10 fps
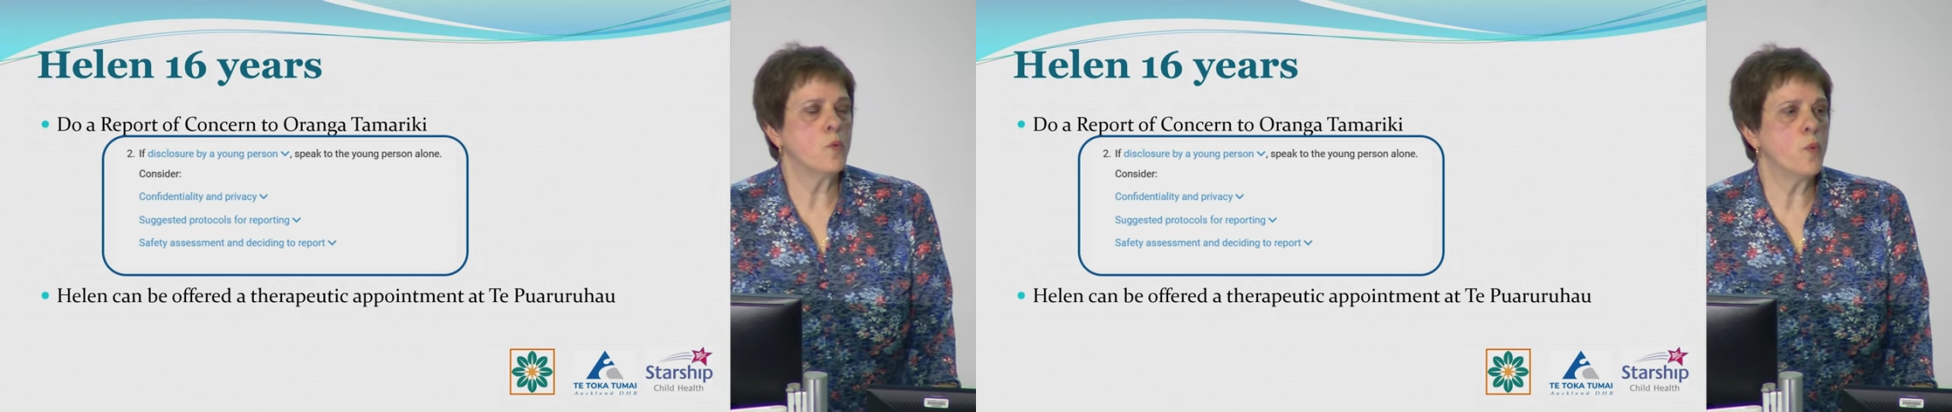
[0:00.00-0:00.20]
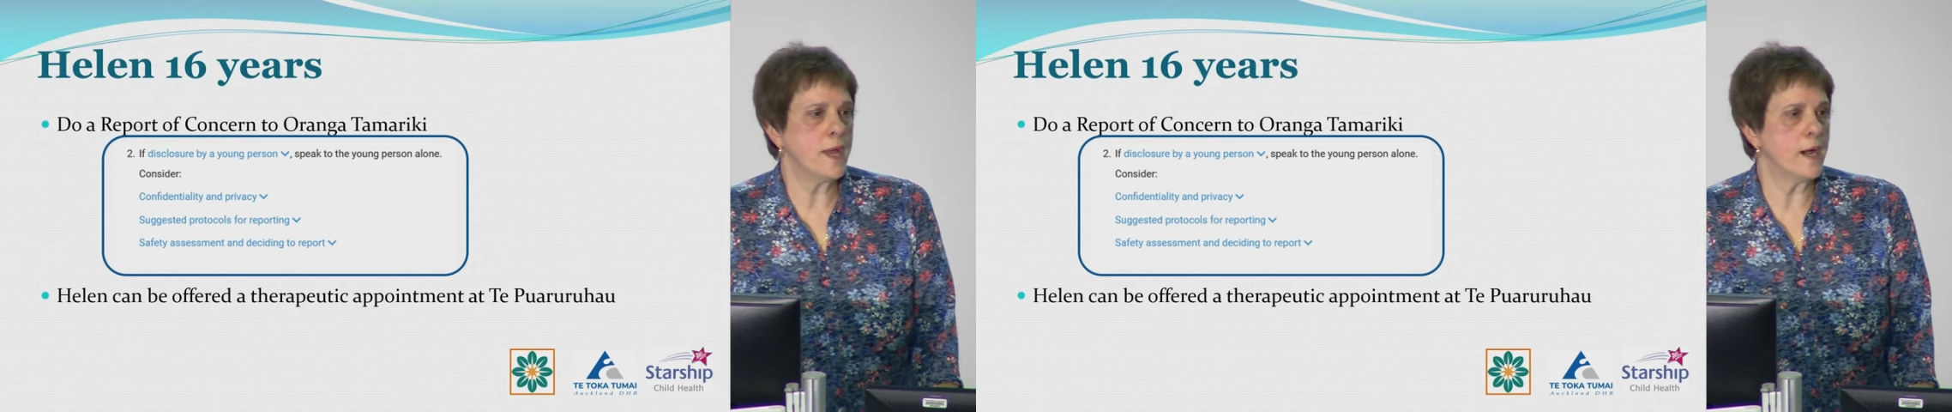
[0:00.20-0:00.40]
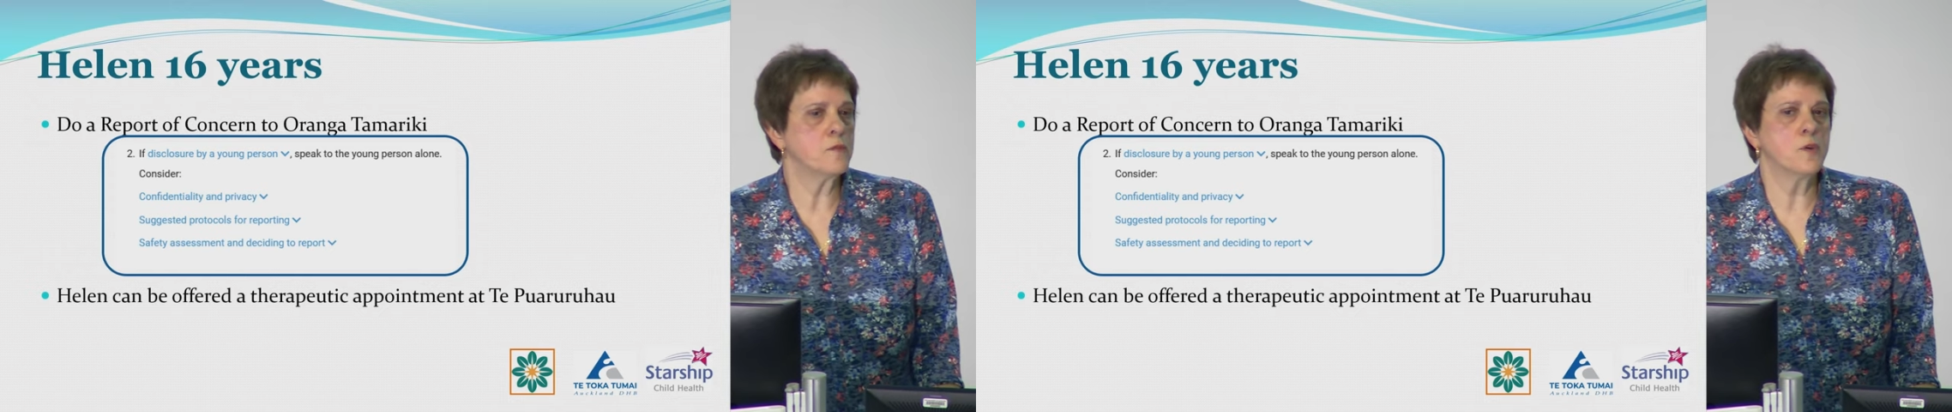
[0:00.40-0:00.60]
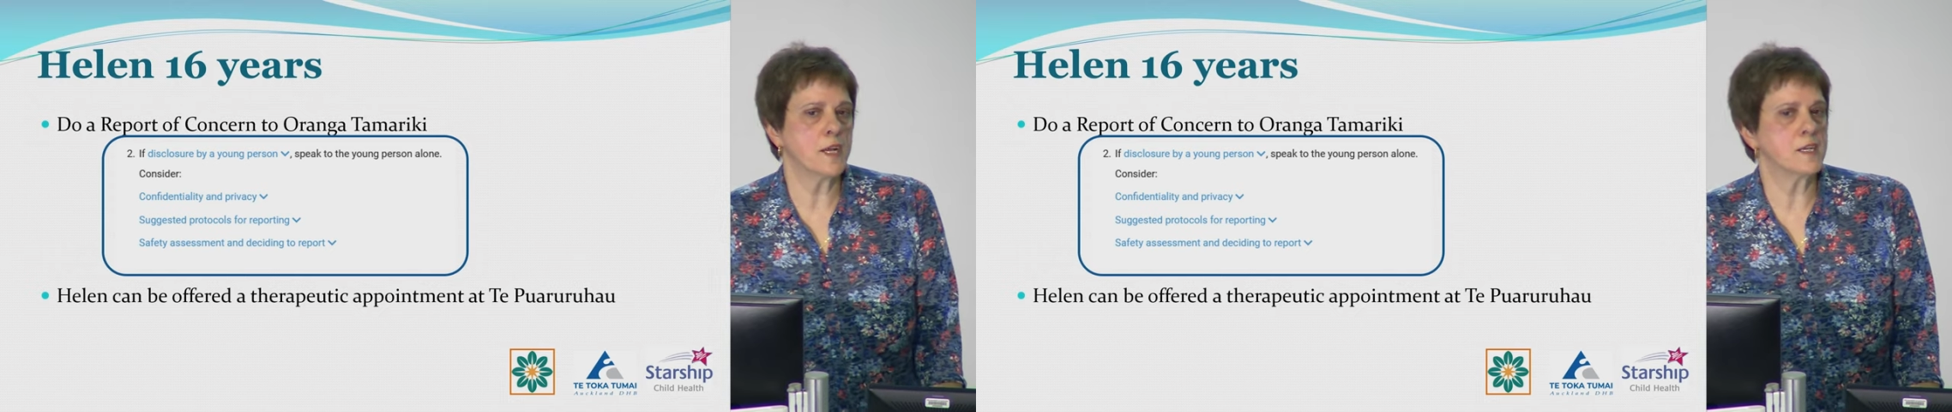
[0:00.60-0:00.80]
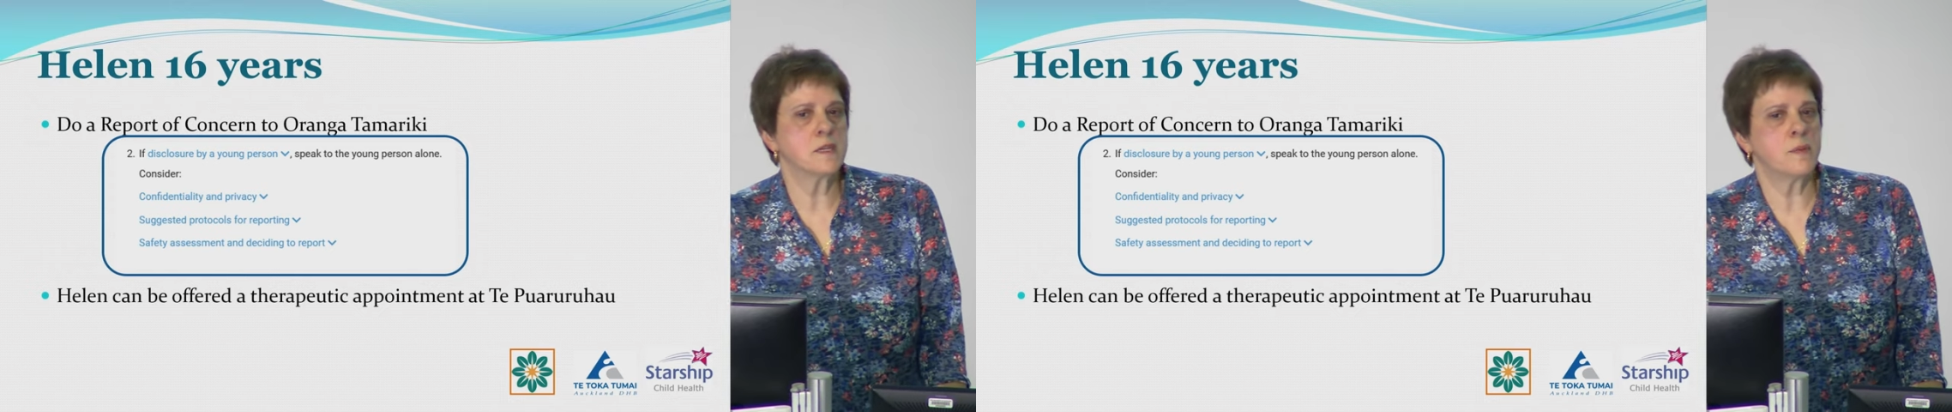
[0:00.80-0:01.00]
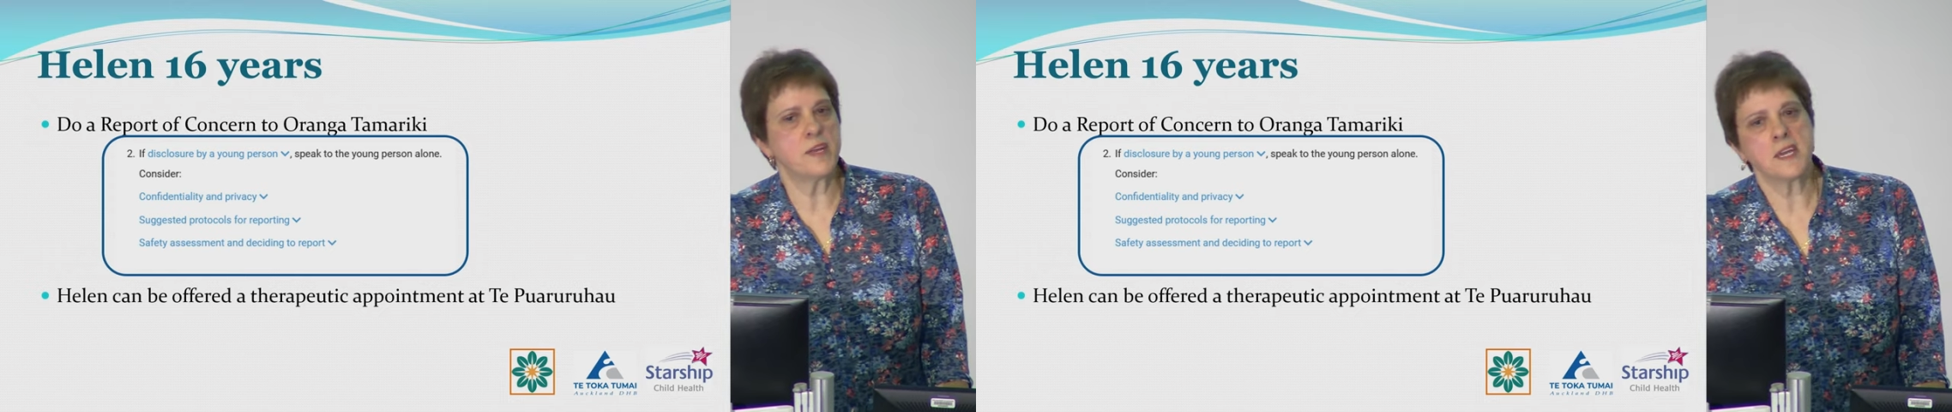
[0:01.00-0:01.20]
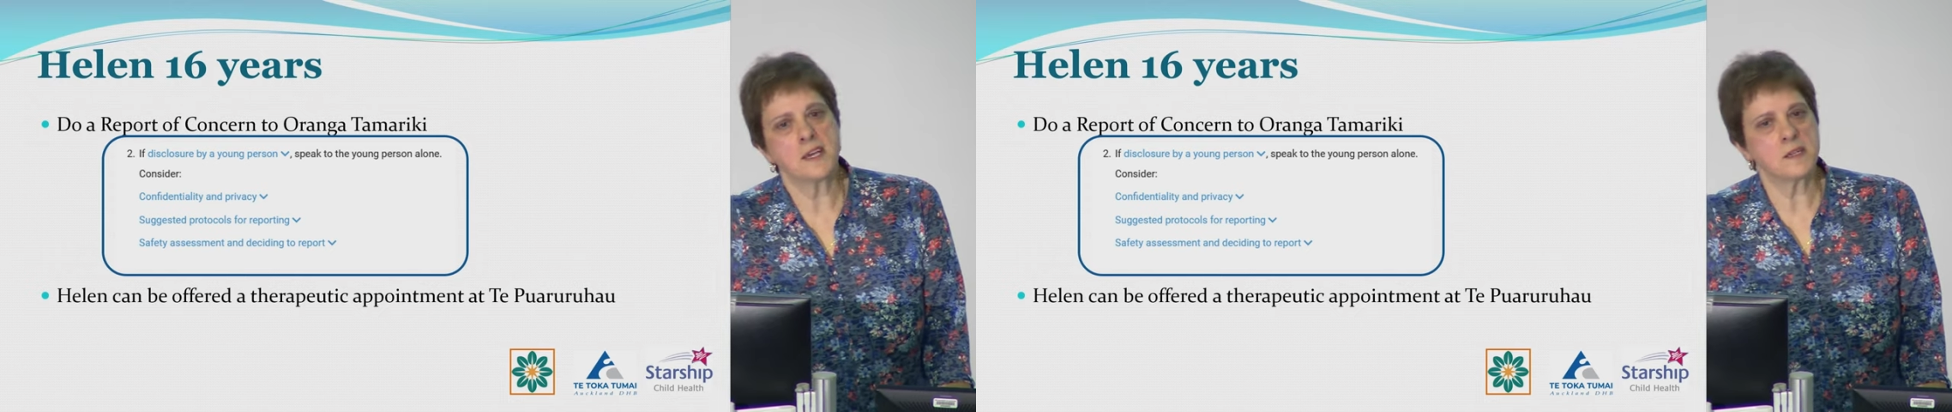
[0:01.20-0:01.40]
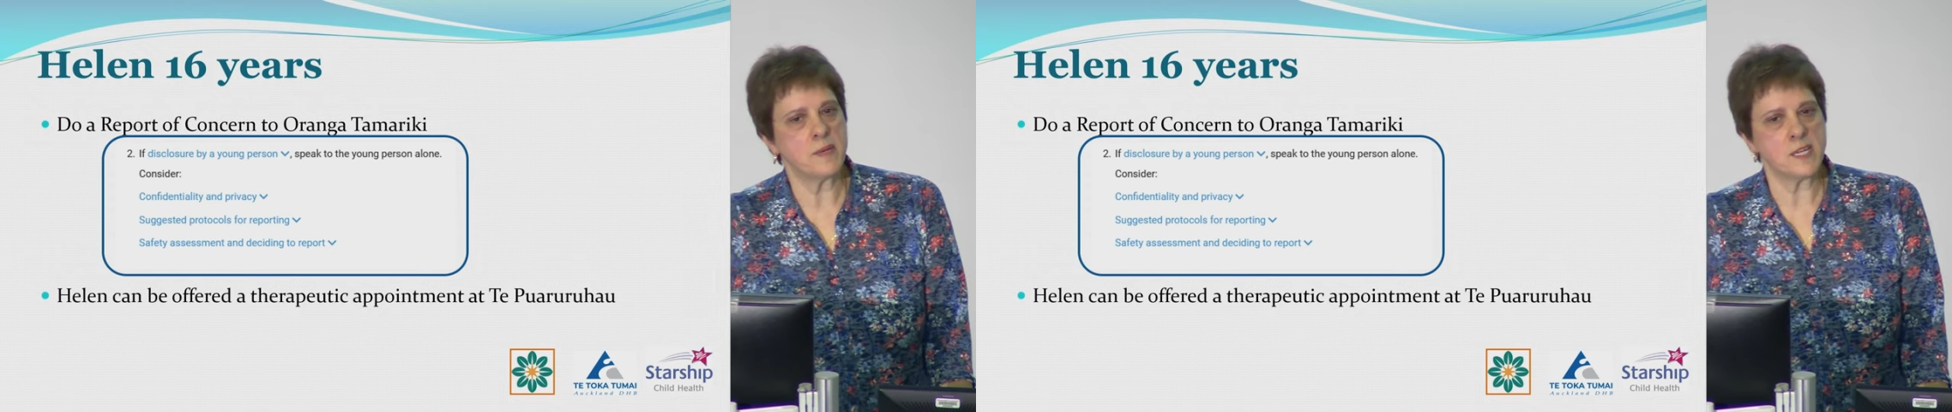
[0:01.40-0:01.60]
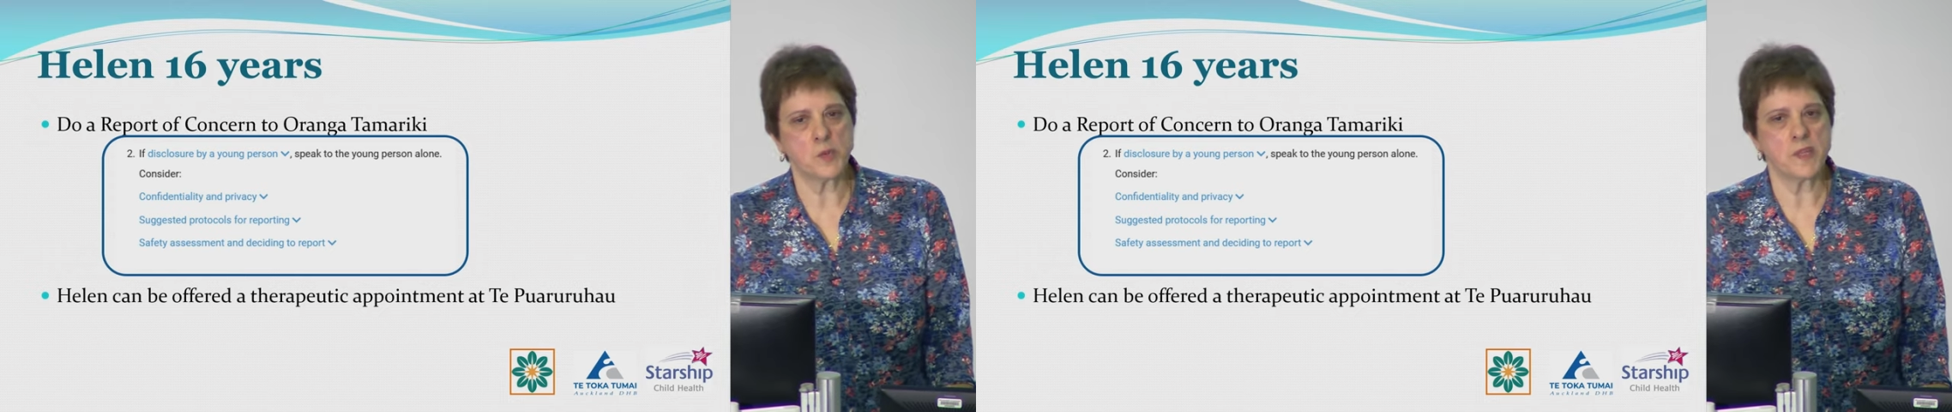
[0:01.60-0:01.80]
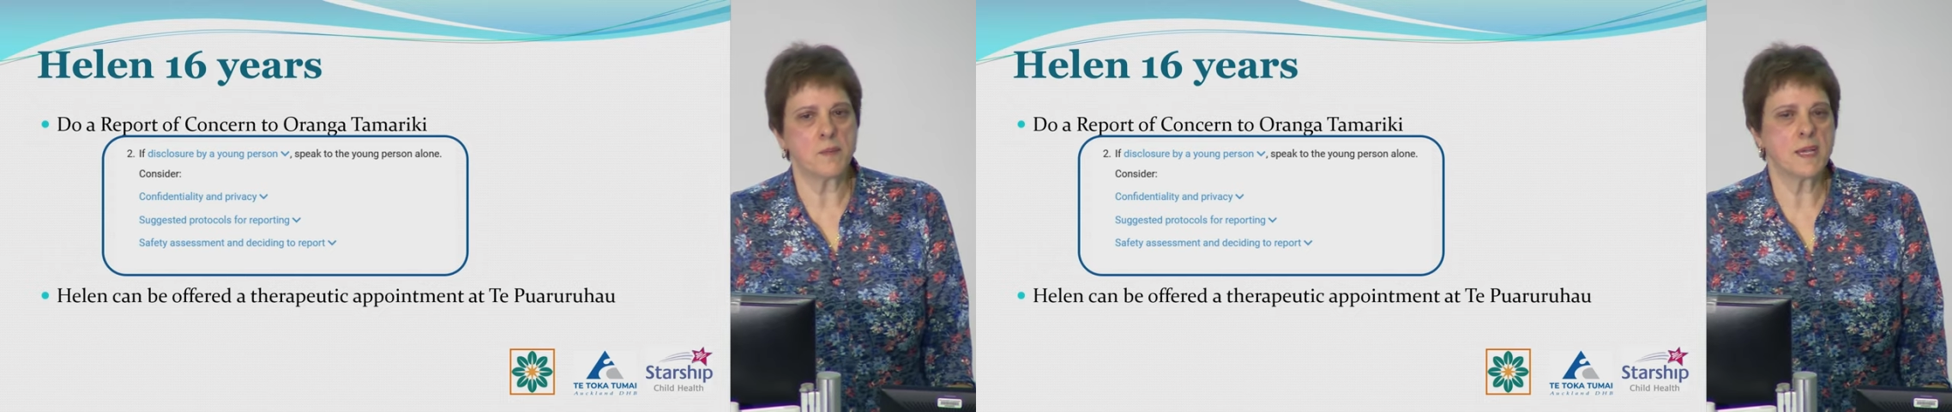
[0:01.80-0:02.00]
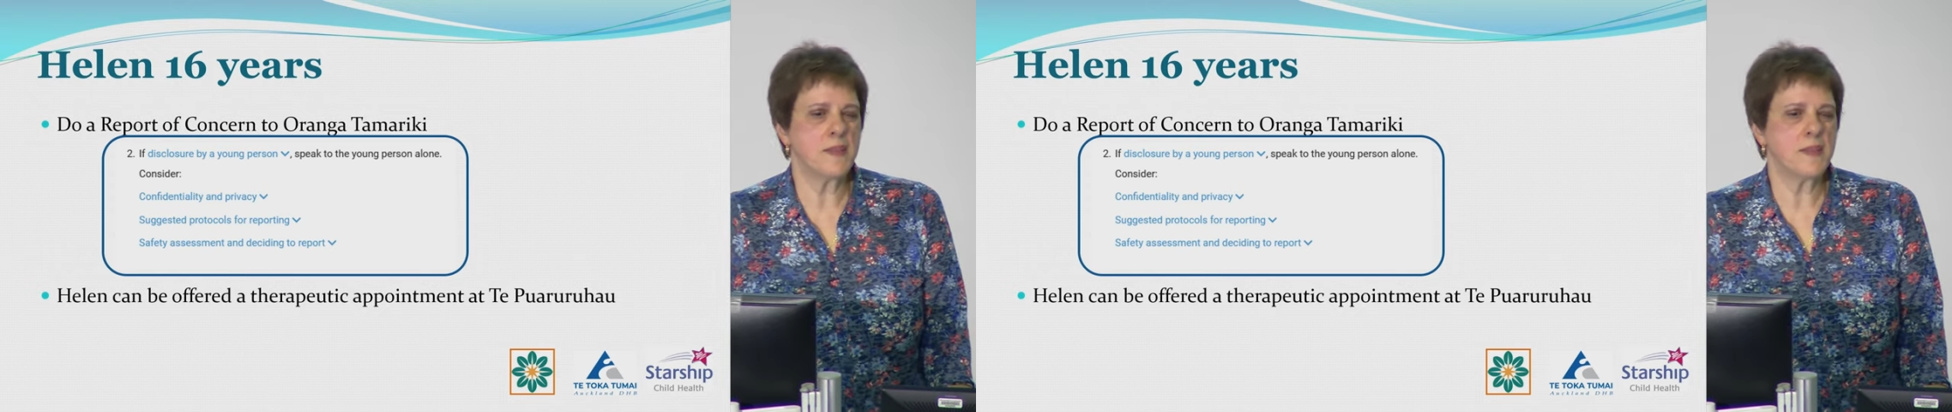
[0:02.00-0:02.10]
where Oranga Tamariki can meet with him.